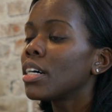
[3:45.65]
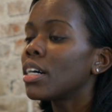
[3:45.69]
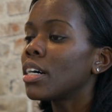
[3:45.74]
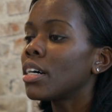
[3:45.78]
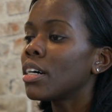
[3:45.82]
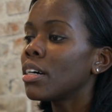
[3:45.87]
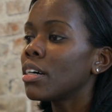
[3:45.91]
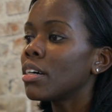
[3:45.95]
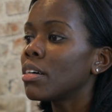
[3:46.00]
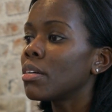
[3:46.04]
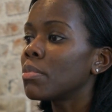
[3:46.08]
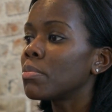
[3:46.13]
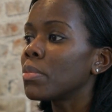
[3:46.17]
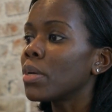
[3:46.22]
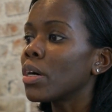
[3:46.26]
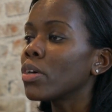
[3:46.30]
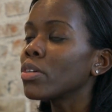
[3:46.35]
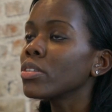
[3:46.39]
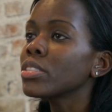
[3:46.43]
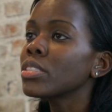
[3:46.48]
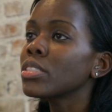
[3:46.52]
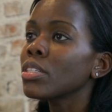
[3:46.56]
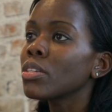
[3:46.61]

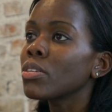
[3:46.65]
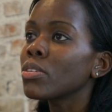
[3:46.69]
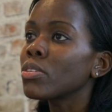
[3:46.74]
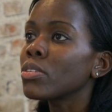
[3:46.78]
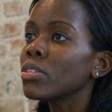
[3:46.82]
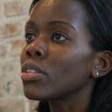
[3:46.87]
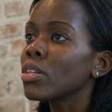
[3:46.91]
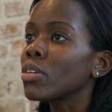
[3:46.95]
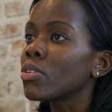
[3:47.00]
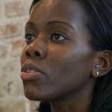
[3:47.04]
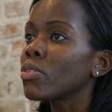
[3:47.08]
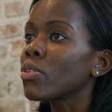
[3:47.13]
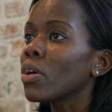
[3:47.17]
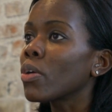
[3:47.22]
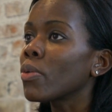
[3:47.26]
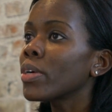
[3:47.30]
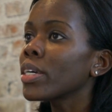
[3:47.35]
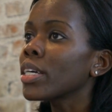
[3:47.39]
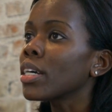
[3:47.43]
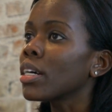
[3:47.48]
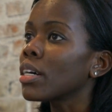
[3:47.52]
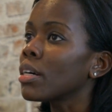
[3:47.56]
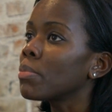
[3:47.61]
Also,
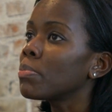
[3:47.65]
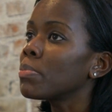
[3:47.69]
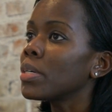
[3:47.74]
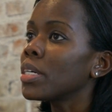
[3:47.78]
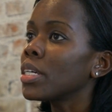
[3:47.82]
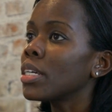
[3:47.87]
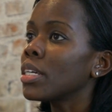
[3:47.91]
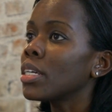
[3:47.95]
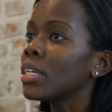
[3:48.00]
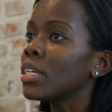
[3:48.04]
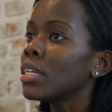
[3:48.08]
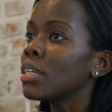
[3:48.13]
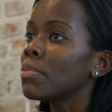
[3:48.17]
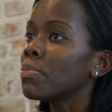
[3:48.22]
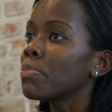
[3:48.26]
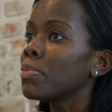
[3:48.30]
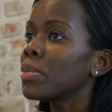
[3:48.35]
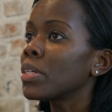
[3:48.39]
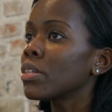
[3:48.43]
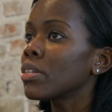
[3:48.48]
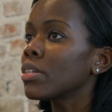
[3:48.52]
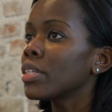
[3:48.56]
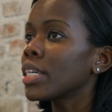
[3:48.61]
growing up in
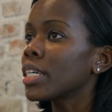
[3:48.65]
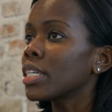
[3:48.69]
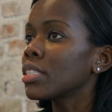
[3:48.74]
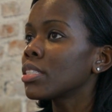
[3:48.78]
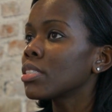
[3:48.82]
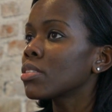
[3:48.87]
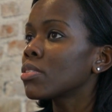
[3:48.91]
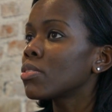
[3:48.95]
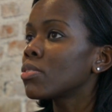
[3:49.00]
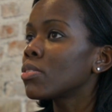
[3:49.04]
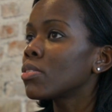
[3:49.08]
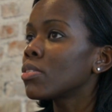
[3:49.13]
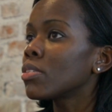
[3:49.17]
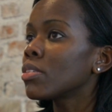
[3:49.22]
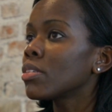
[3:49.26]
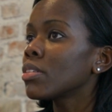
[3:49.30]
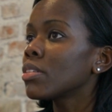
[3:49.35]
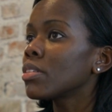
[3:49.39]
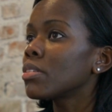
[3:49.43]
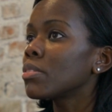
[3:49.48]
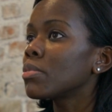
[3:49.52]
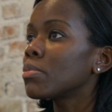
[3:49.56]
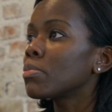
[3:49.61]
middle and high
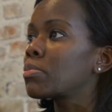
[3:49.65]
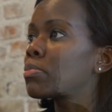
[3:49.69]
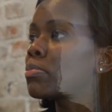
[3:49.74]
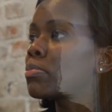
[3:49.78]
school,